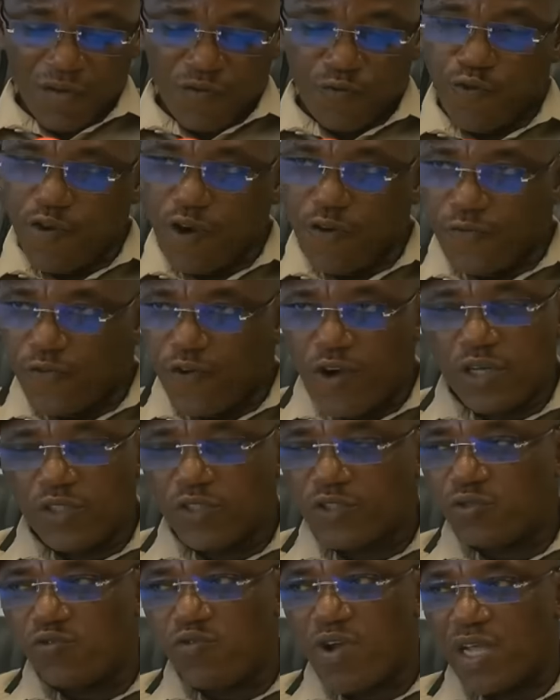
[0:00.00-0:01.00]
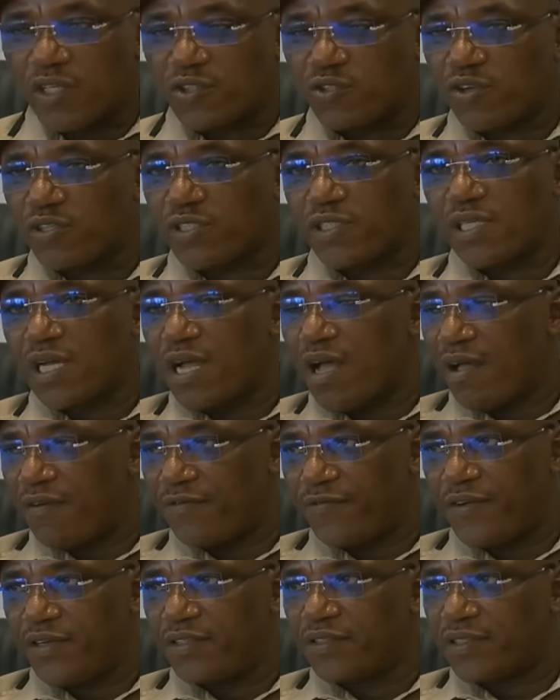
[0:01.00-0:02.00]
For funds, we are sourcing our
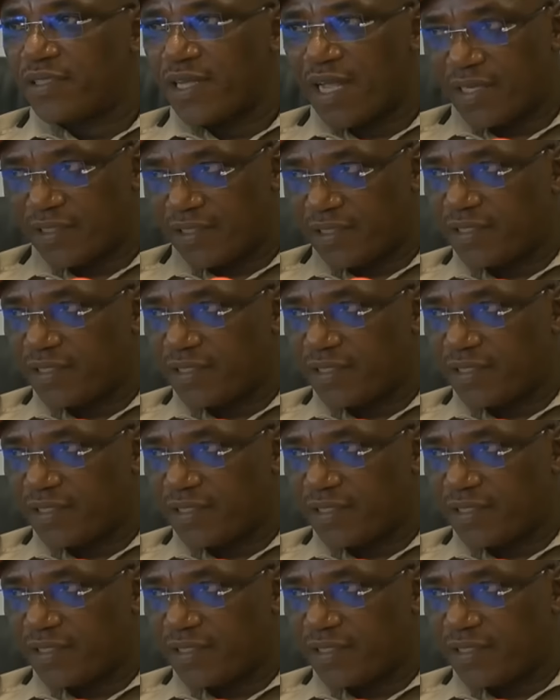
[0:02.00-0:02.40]
funds as